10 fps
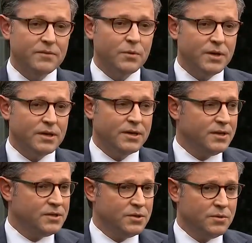that we can
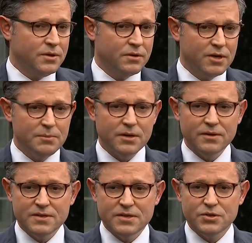get to agreement on
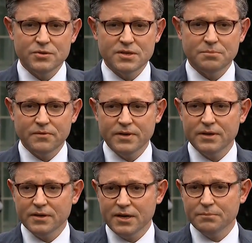these issues and
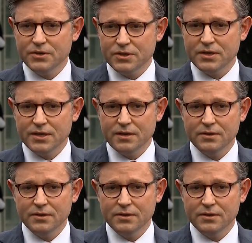prevent a government shutdown.